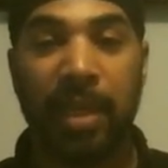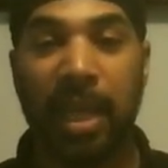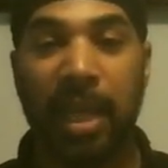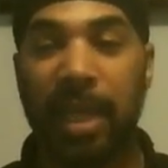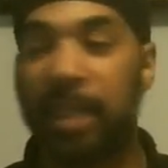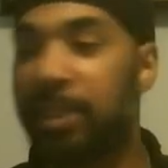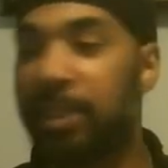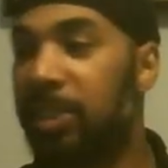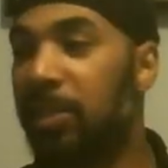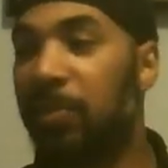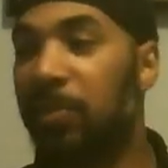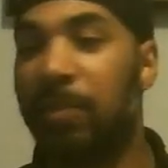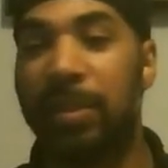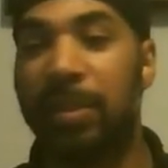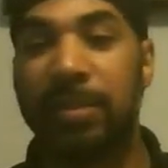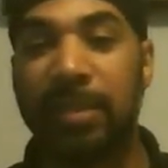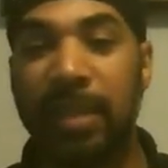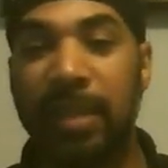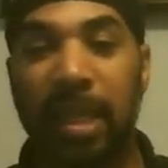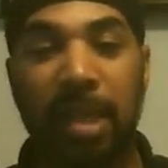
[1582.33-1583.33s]
And she
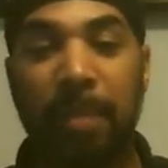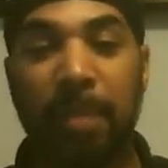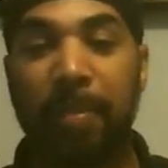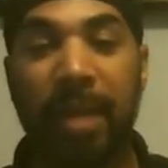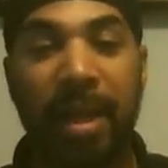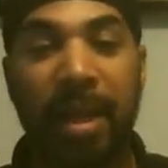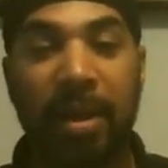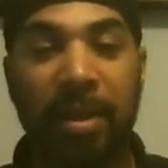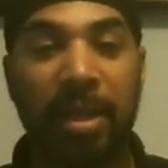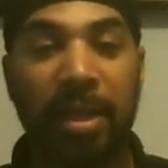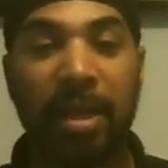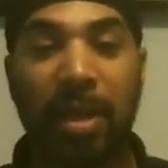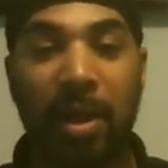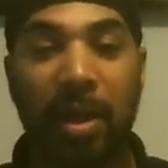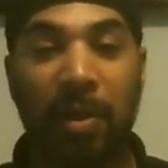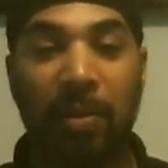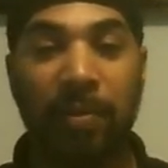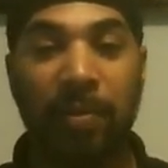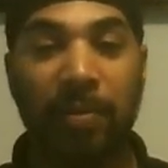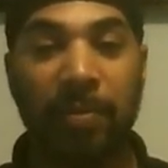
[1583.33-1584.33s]
wasn't there to bear it
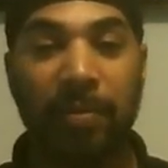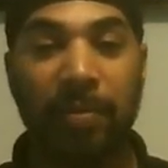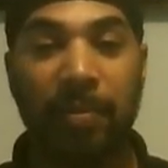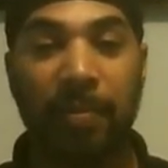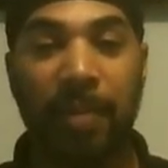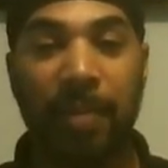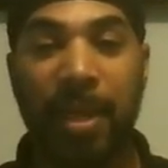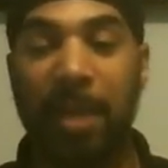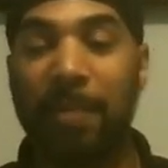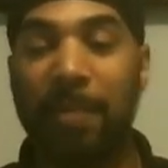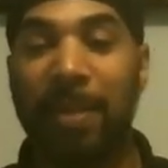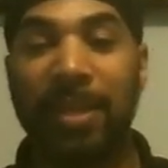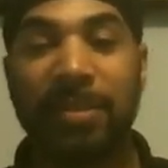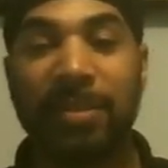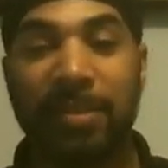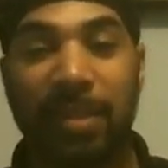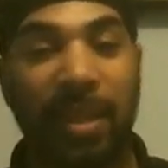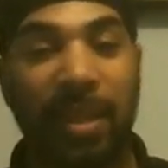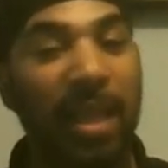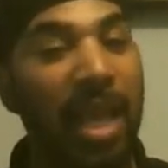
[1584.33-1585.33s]
alone. Me and my
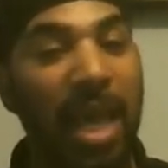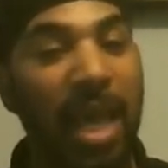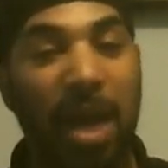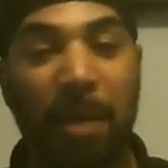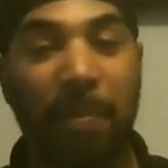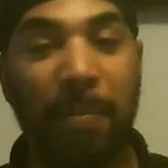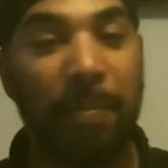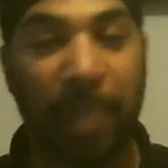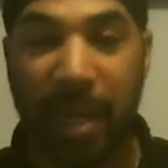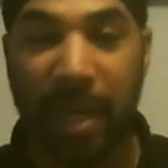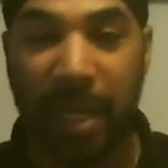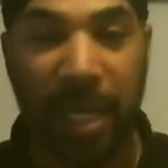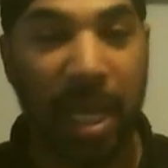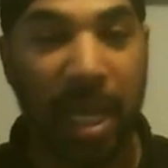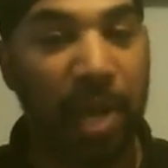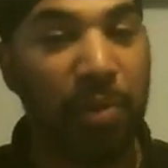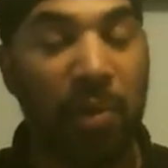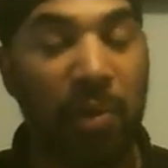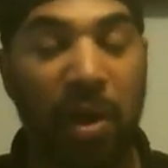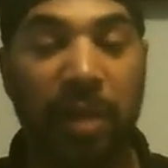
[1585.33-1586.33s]
son helped bear
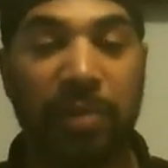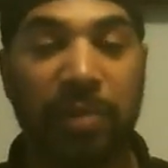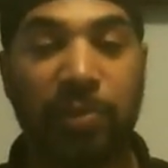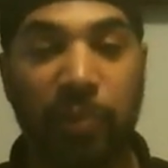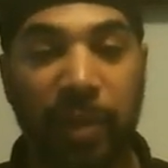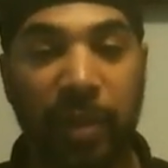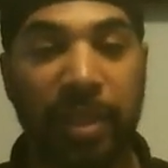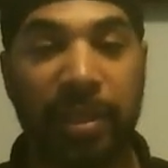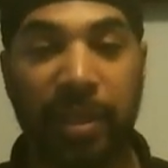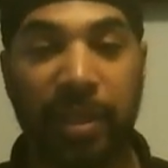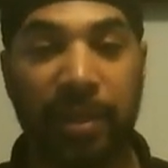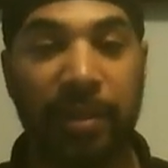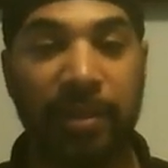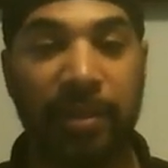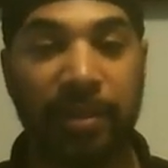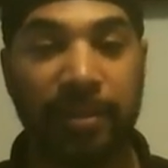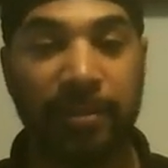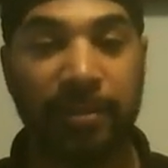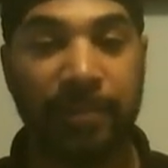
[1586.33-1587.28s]
that cross with her.